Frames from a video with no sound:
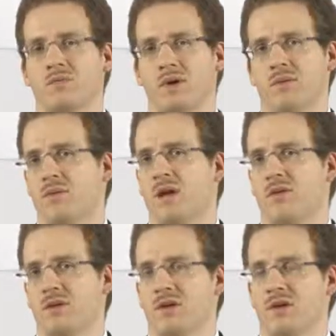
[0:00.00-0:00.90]
a
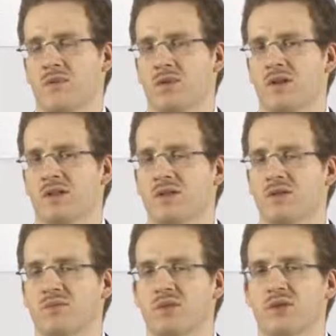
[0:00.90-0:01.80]
particular
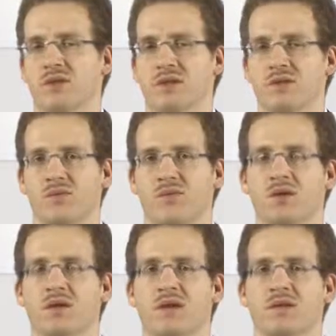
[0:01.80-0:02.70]
parallelization project. So
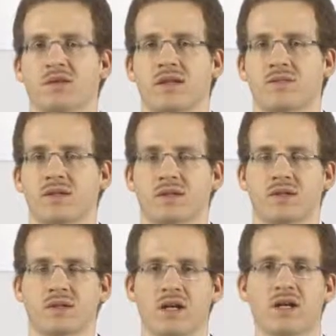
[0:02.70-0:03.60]
what are the steps you
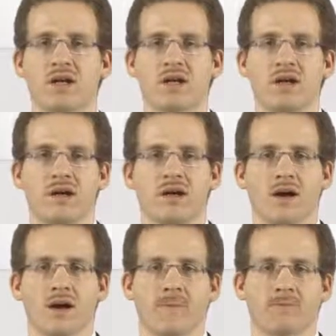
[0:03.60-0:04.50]
can take?
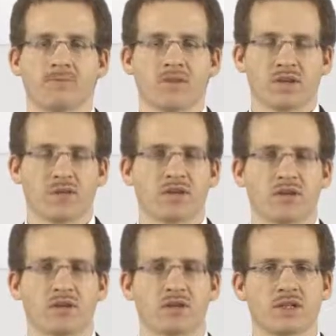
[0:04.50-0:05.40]
The
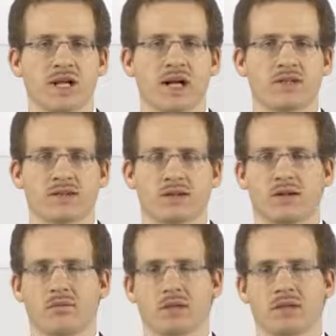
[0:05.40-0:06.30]
methodology has
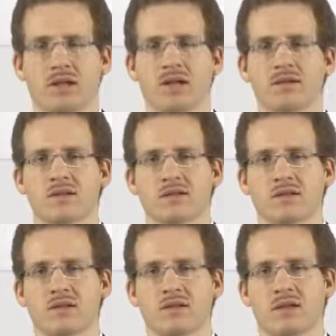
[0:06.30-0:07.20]
a
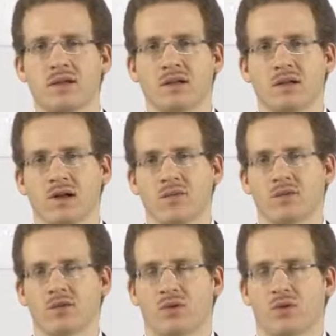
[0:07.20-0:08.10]
tendency
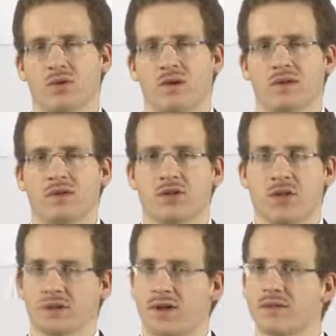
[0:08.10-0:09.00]
towards
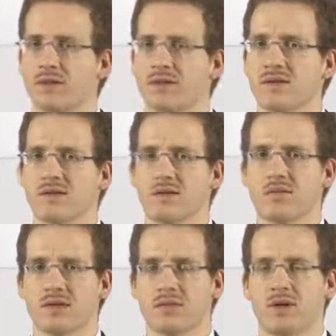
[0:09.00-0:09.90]
shared nothing
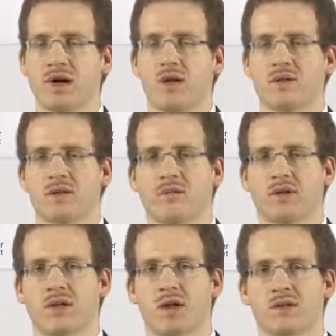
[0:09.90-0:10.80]
systems, MPI-based
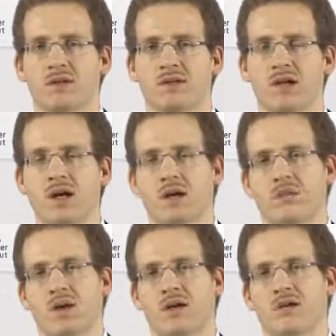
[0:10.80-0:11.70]
applications,
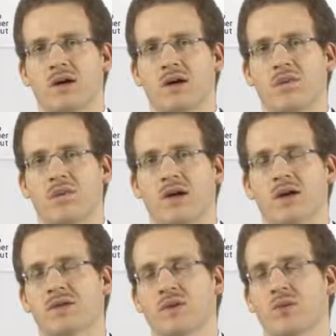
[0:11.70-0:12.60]
but
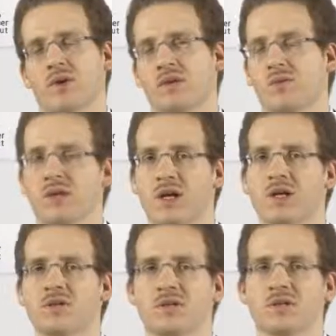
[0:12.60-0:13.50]
whenever the word
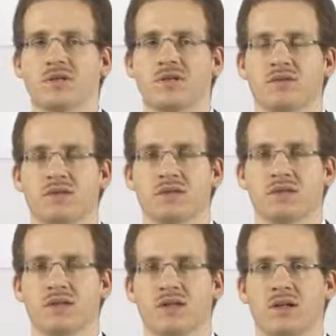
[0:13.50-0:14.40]
communication is used
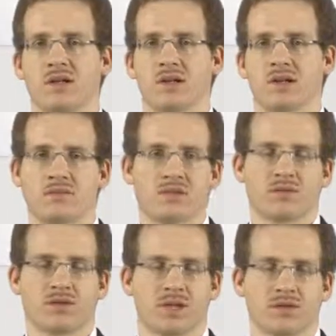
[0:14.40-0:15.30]
in here, then
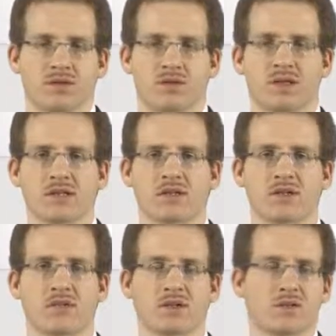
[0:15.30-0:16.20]
this relates to
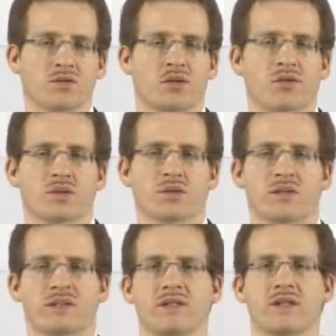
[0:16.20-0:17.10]
messaging, but you could also
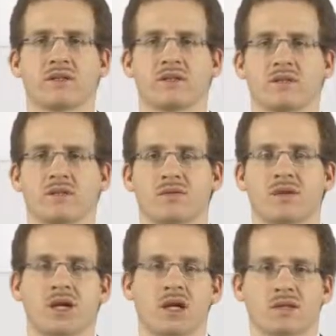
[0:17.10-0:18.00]
translate this
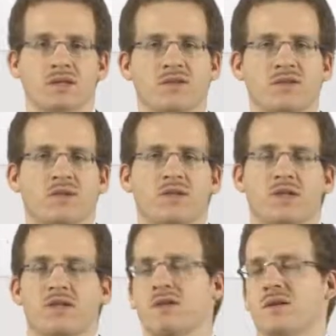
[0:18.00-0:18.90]
to
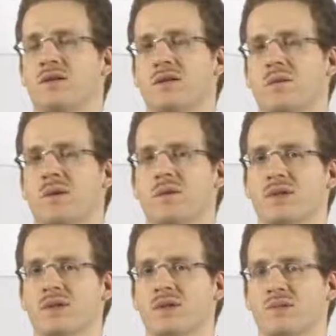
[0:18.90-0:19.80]
synchronization in a shared
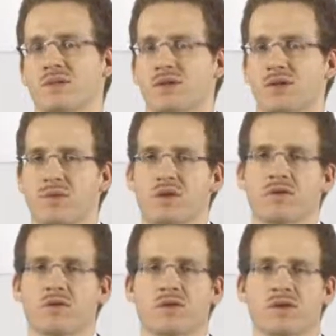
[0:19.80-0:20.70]
memory system. So the
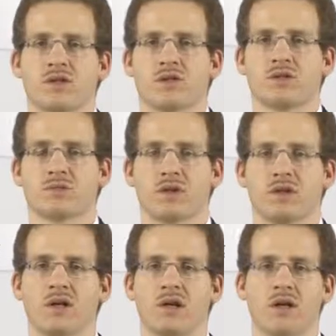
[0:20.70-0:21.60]
methodology should
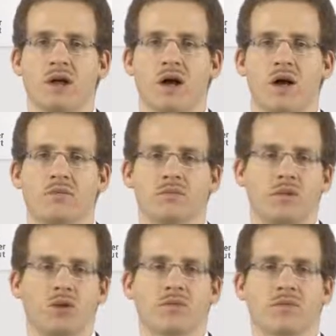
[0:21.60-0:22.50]
be
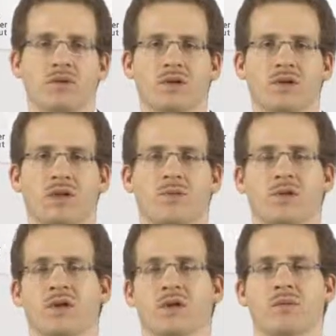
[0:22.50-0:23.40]
overall
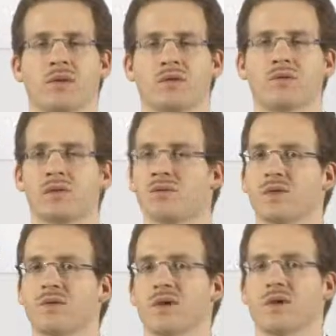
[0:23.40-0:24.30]
applicable to
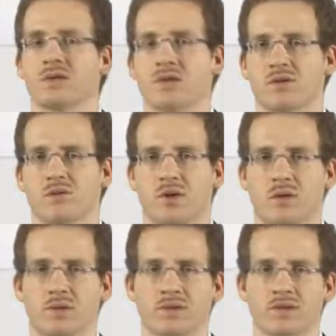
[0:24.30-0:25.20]
different parallelization
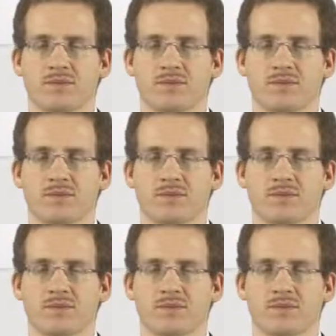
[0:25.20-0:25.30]
problems.